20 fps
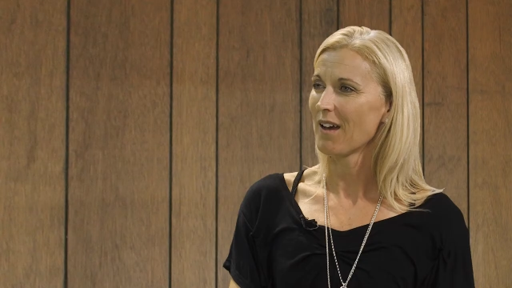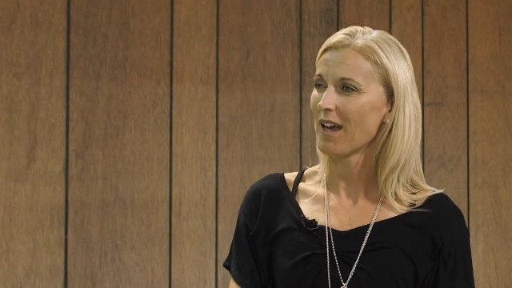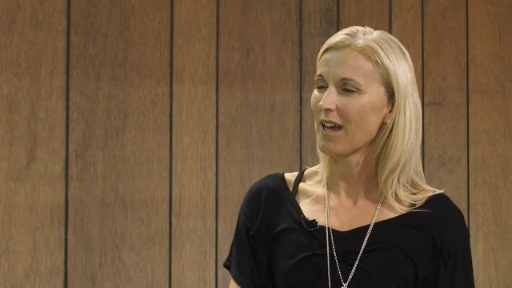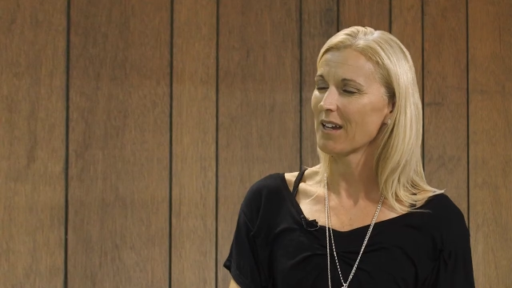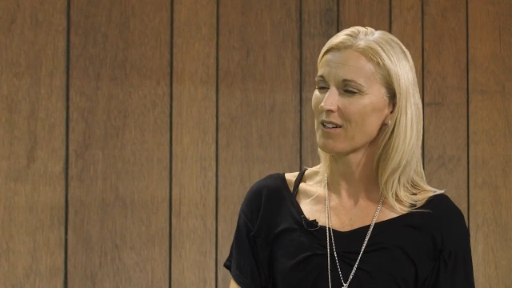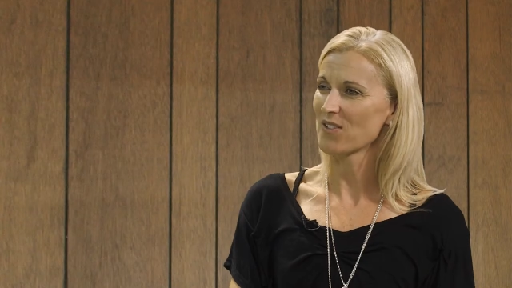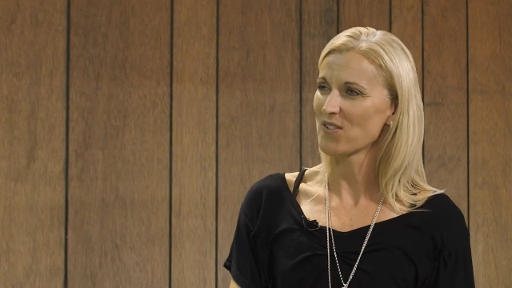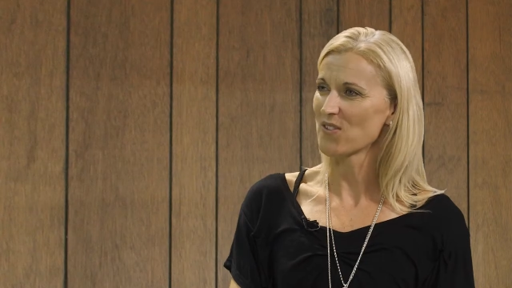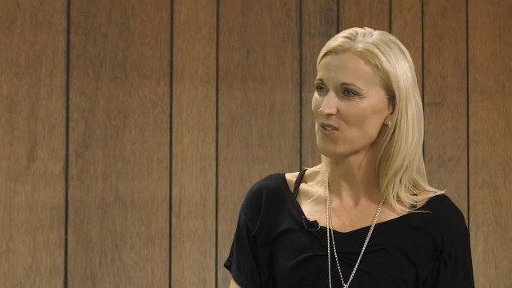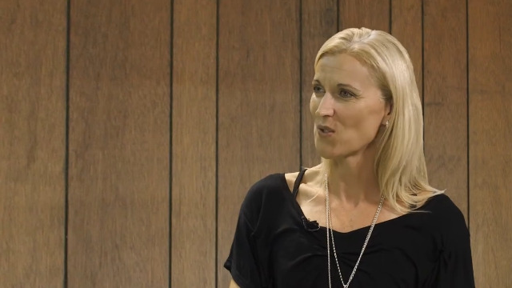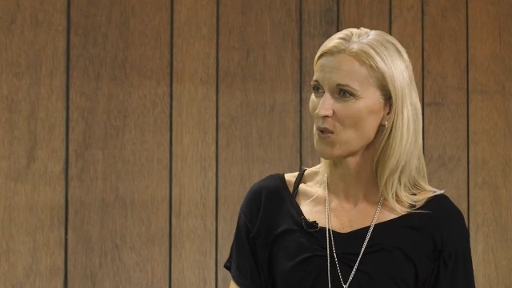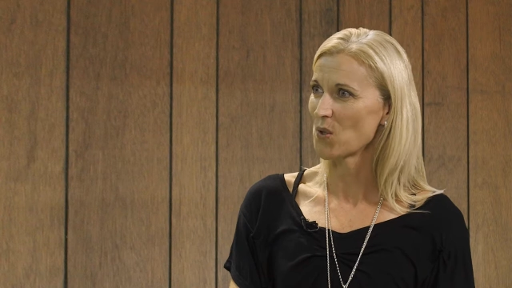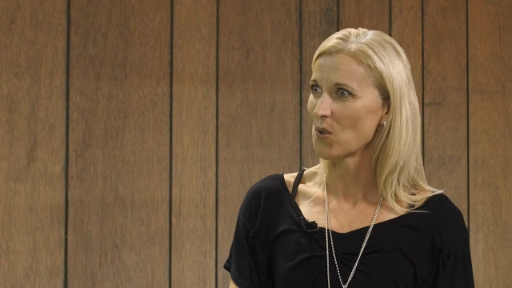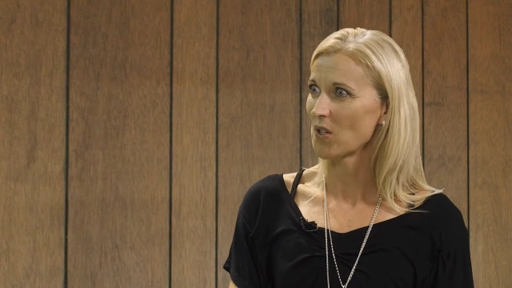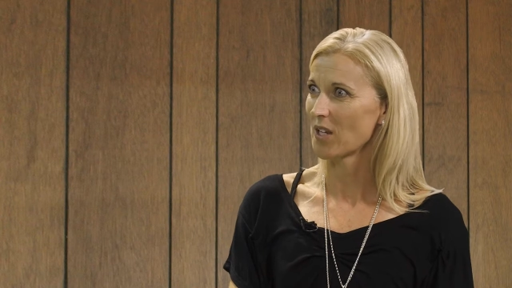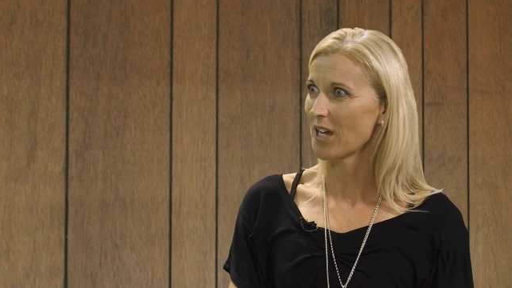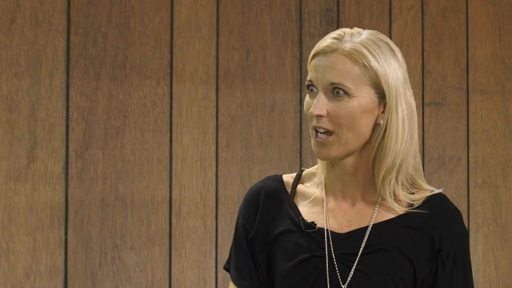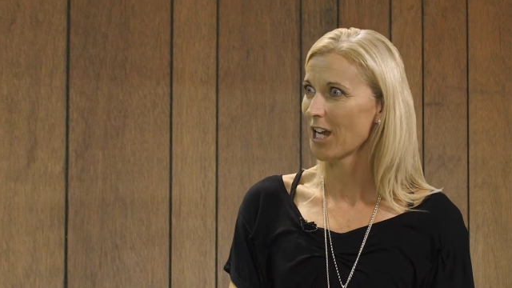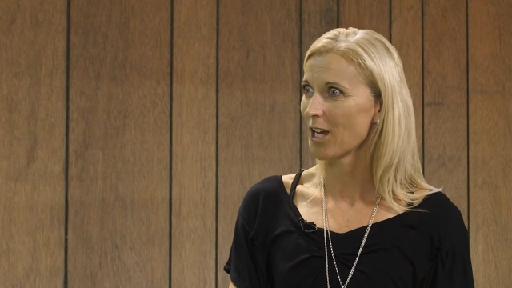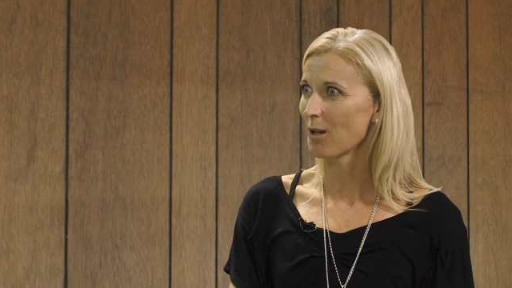had a
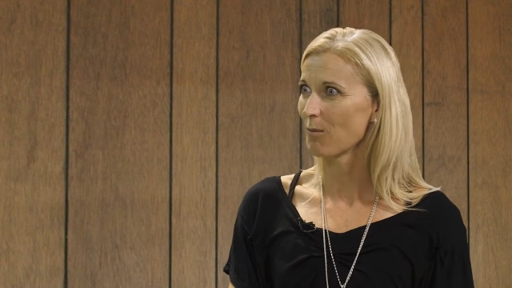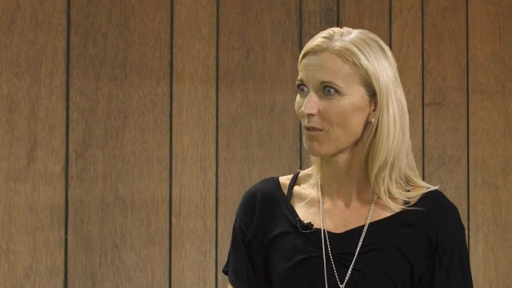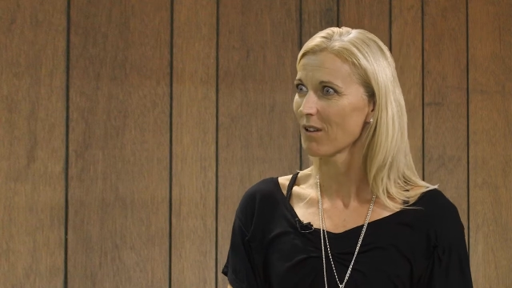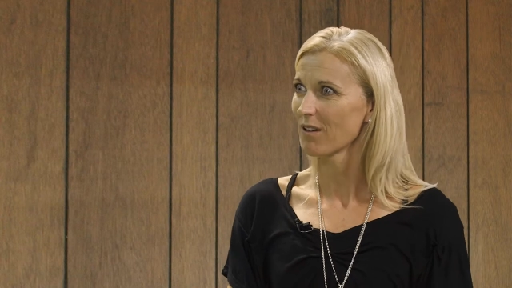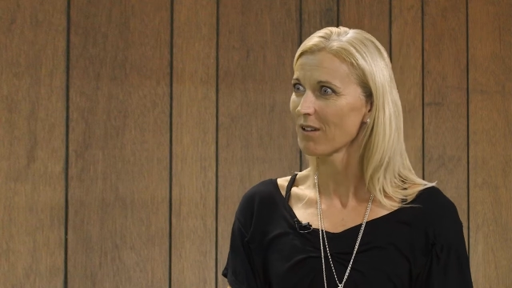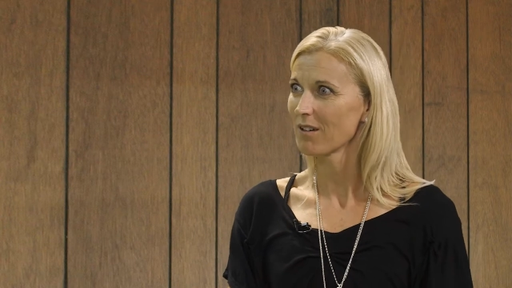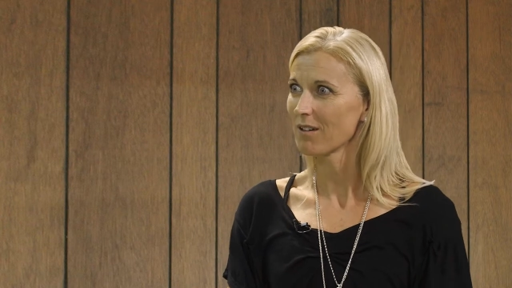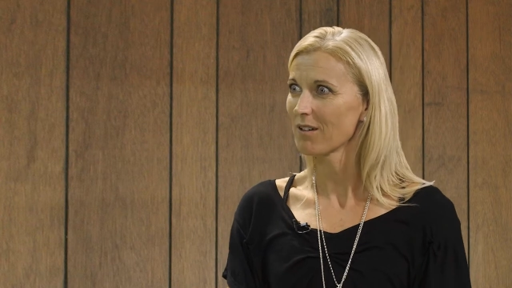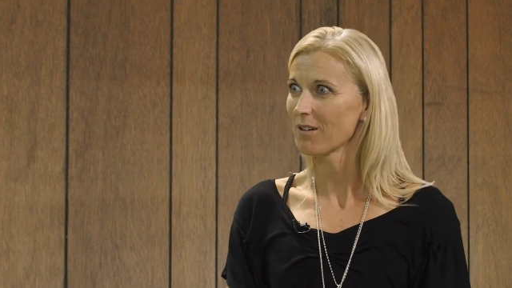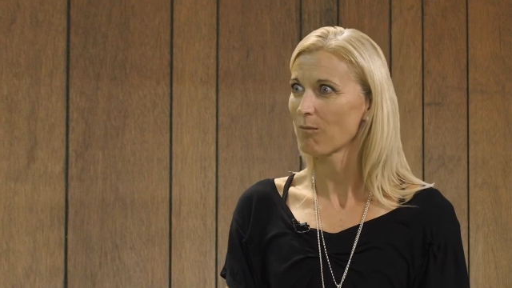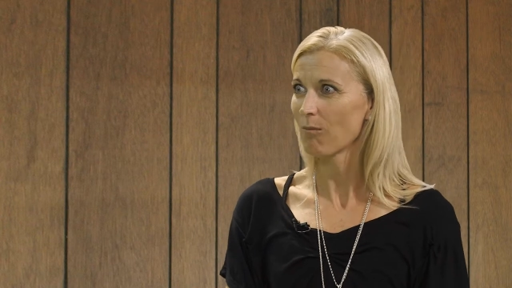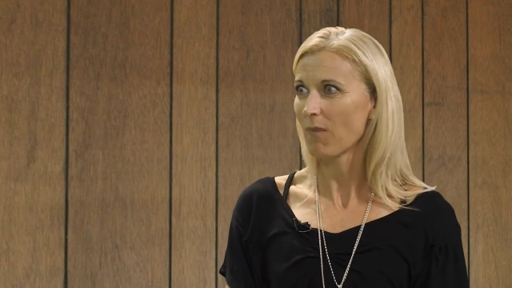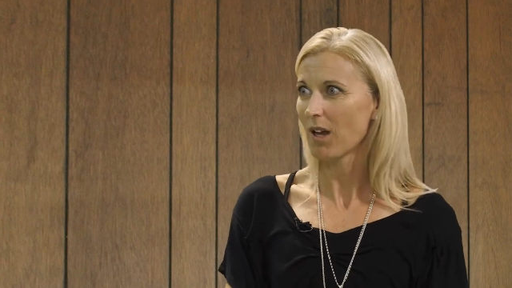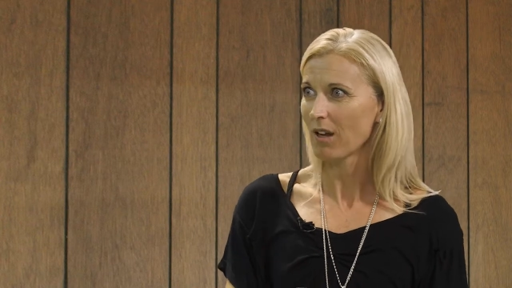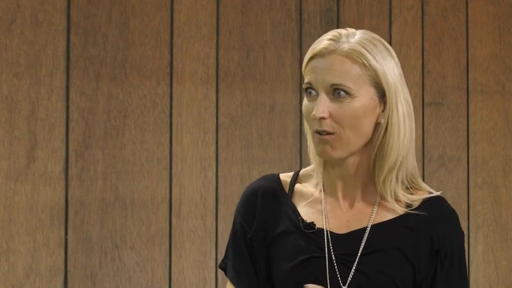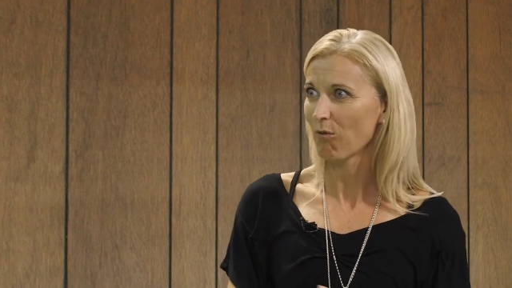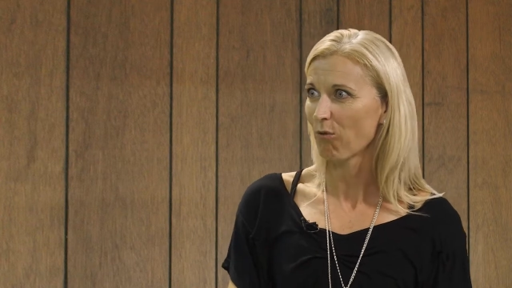surname that you could make